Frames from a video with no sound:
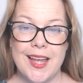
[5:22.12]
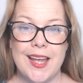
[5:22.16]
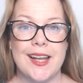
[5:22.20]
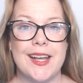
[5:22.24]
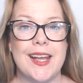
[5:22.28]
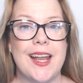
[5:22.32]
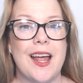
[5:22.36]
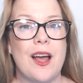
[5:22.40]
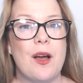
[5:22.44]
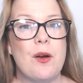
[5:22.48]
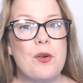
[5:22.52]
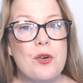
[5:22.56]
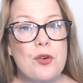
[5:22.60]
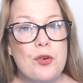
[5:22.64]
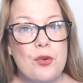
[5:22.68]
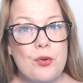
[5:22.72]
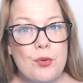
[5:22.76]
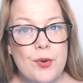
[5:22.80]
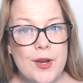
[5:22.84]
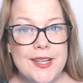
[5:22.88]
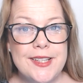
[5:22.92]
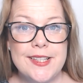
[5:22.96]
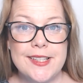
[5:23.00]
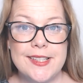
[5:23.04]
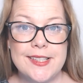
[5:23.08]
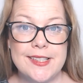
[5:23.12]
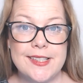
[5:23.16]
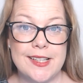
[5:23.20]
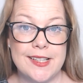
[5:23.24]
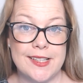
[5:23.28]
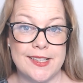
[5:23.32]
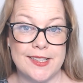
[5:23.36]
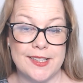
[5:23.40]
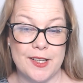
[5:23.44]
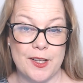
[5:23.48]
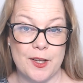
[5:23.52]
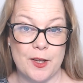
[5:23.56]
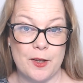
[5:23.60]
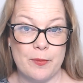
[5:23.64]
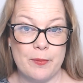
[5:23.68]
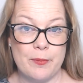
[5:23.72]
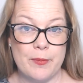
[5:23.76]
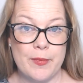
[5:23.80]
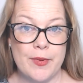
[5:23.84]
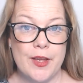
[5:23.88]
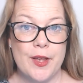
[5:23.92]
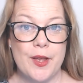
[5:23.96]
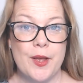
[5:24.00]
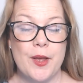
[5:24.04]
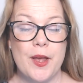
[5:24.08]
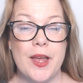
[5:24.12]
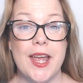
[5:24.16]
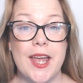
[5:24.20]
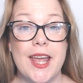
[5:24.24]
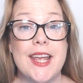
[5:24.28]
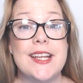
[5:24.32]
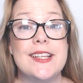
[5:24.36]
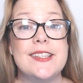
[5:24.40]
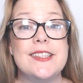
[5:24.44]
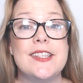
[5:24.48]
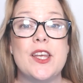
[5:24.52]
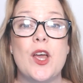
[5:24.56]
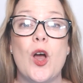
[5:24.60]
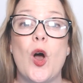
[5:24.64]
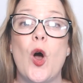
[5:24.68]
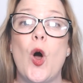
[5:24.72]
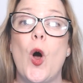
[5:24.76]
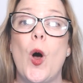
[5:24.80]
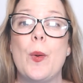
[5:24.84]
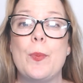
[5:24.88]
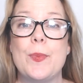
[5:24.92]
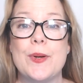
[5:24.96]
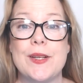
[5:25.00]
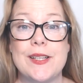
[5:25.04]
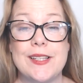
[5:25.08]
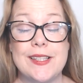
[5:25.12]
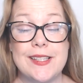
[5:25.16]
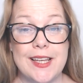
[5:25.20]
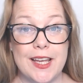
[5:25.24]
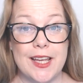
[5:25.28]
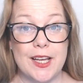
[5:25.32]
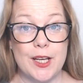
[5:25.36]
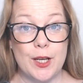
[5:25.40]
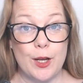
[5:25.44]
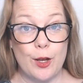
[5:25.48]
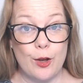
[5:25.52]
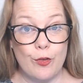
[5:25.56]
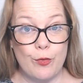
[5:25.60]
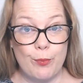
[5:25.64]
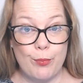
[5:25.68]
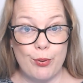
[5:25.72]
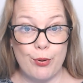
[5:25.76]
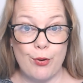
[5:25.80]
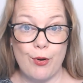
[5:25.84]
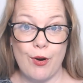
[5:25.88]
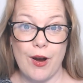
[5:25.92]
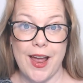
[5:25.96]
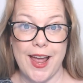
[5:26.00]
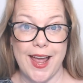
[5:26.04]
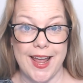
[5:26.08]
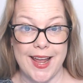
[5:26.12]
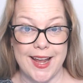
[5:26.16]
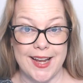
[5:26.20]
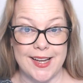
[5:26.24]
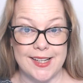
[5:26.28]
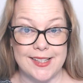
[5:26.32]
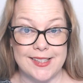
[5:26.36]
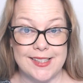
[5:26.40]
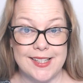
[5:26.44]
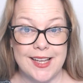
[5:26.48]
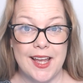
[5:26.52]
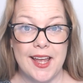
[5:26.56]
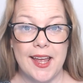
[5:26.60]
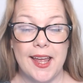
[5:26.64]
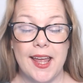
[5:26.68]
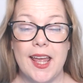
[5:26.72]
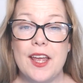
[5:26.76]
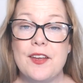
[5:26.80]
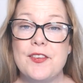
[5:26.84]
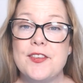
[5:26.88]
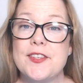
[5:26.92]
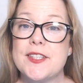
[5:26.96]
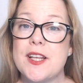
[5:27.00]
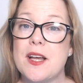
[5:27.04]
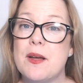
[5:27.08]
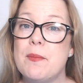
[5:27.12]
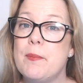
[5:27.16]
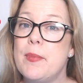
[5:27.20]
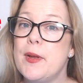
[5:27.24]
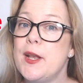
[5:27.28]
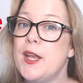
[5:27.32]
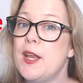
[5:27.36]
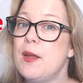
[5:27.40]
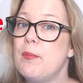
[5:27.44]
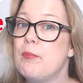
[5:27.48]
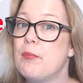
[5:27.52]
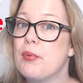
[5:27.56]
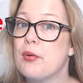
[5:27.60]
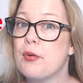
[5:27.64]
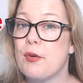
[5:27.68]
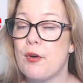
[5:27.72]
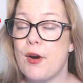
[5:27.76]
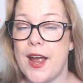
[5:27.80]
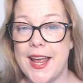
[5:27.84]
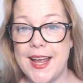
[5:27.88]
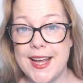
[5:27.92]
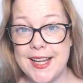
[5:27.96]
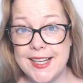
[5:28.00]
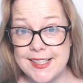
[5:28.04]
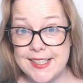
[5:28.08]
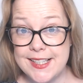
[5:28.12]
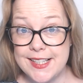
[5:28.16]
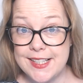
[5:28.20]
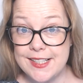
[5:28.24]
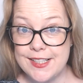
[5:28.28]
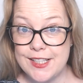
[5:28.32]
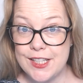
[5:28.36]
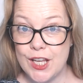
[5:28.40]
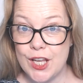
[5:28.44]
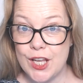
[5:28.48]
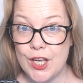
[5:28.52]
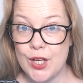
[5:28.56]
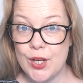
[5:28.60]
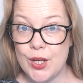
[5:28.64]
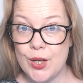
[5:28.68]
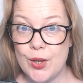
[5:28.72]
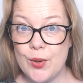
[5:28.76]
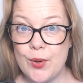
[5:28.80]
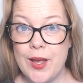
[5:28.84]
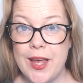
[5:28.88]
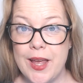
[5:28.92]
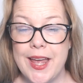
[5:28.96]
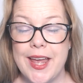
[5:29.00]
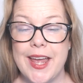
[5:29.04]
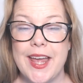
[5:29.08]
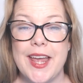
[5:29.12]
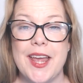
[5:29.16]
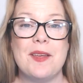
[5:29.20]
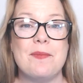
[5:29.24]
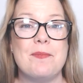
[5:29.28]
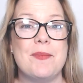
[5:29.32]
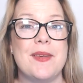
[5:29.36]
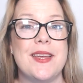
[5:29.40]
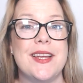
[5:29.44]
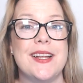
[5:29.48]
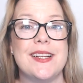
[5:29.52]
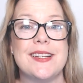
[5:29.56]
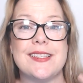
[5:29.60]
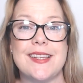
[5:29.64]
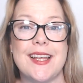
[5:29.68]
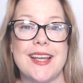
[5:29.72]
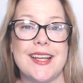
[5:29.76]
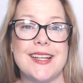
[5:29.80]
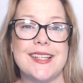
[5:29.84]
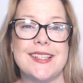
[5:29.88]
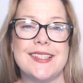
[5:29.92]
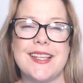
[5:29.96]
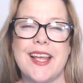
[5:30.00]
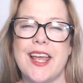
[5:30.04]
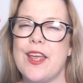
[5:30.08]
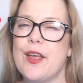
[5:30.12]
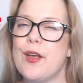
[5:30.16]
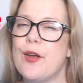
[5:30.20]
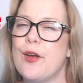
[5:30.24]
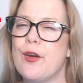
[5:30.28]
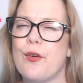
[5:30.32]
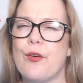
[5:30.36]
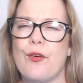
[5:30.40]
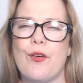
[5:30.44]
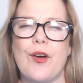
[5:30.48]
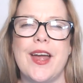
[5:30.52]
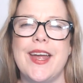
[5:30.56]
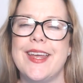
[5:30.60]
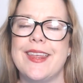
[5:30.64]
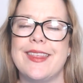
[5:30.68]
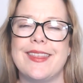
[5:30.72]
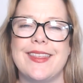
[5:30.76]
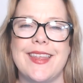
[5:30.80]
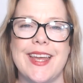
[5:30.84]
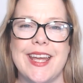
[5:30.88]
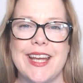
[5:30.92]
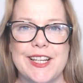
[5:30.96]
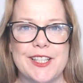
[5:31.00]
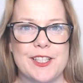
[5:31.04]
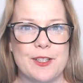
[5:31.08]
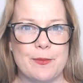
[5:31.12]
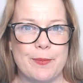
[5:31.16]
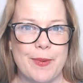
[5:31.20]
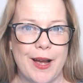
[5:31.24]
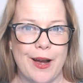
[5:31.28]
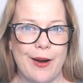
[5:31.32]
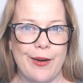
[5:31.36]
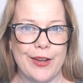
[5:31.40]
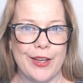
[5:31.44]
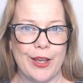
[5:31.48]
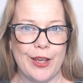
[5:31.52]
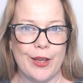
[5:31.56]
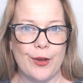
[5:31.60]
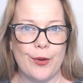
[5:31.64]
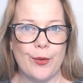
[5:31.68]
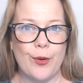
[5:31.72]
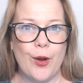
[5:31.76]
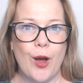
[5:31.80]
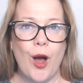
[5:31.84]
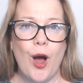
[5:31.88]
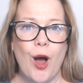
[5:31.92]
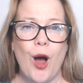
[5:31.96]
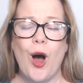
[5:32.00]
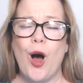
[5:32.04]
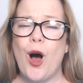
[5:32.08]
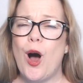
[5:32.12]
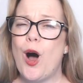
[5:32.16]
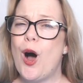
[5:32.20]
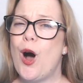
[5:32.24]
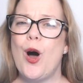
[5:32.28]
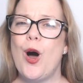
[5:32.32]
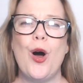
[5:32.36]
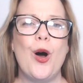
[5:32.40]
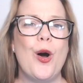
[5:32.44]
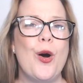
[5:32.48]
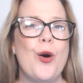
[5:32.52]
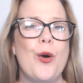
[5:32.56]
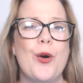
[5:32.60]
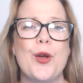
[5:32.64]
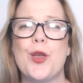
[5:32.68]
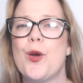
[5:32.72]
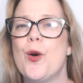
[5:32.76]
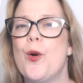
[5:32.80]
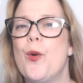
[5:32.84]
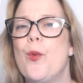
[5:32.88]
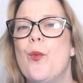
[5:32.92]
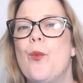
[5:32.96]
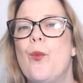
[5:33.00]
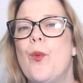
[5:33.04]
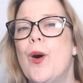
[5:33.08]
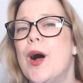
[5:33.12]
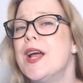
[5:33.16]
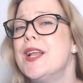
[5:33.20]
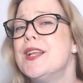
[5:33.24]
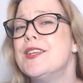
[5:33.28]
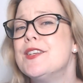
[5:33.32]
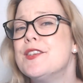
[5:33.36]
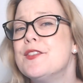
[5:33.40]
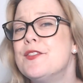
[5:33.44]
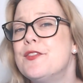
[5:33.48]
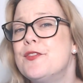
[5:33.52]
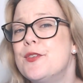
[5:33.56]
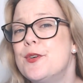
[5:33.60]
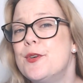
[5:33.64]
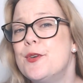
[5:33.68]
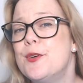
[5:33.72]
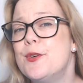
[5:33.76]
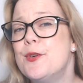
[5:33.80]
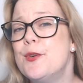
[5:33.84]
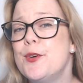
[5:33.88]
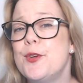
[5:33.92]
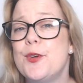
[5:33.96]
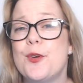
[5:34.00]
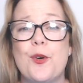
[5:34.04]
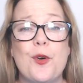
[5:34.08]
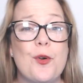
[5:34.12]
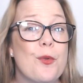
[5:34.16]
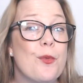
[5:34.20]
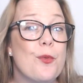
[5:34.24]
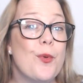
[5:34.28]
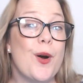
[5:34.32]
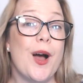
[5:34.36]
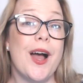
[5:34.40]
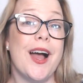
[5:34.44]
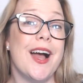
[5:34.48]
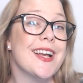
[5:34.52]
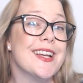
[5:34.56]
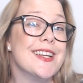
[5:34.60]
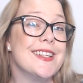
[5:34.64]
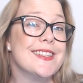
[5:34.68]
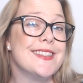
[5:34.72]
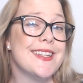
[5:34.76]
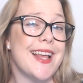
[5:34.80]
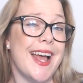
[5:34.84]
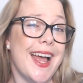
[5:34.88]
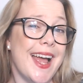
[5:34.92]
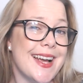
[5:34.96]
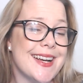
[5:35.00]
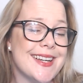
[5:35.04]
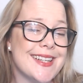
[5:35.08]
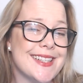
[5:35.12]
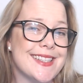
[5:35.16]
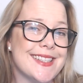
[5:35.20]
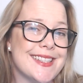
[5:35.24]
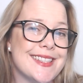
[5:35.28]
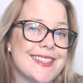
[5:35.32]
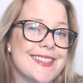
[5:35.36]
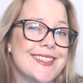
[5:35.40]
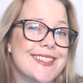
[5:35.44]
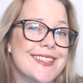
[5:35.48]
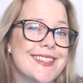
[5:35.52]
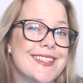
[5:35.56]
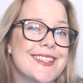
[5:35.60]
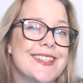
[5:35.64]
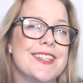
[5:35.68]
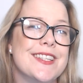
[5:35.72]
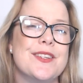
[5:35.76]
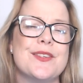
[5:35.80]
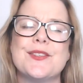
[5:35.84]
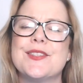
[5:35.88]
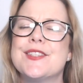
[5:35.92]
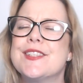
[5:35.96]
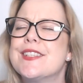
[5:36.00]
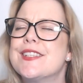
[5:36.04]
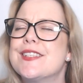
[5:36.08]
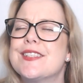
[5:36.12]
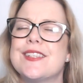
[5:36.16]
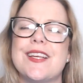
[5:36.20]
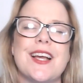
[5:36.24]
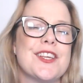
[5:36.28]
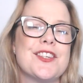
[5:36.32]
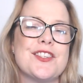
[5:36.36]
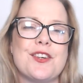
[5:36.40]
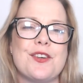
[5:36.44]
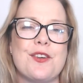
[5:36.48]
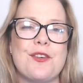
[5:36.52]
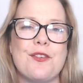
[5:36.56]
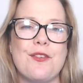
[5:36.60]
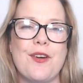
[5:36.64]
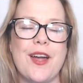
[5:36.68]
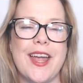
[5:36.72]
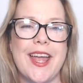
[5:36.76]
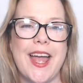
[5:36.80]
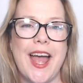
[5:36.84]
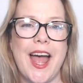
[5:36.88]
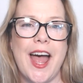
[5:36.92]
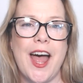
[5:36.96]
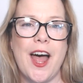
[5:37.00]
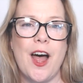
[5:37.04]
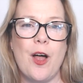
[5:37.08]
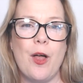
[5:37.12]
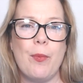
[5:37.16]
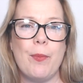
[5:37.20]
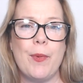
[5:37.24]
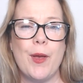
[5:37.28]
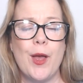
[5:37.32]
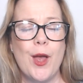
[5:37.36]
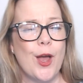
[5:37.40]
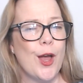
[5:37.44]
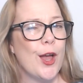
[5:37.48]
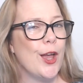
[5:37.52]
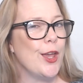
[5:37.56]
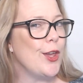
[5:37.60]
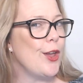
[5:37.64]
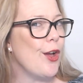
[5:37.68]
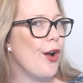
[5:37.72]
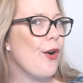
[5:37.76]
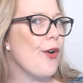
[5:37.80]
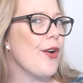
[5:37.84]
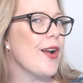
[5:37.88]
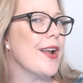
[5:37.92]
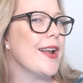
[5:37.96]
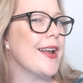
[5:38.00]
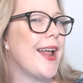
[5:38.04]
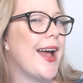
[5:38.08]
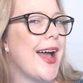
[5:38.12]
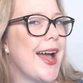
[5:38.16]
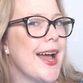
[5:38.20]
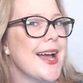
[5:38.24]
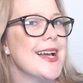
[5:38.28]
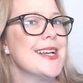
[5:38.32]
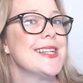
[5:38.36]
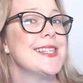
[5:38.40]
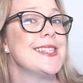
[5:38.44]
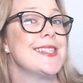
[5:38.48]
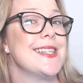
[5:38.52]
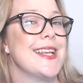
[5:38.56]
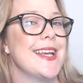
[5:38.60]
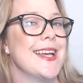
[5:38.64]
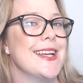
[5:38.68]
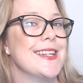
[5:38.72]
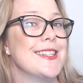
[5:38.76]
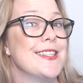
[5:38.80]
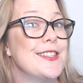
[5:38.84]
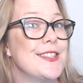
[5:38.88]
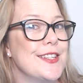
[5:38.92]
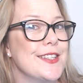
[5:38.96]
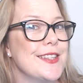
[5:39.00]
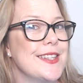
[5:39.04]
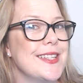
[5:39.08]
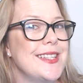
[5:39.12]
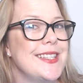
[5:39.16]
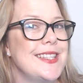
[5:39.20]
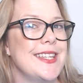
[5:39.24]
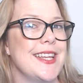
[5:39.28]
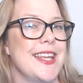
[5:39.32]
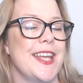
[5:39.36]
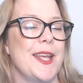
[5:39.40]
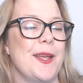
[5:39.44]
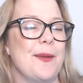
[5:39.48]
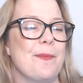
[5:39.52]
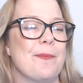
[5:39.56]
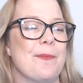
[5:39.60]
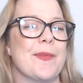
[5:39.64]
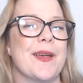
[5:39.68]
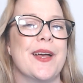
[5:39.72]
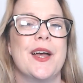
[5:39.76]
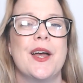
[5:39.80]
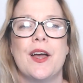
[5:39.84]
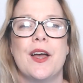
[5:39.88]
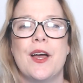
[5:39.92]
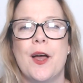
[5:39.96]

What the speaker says: Now, criticism is the opposite of praise. If somebody praises you, it means they say great things about you. Oh, you're wonderful, your work is excellent, you're such a great help, you're an asset to the team.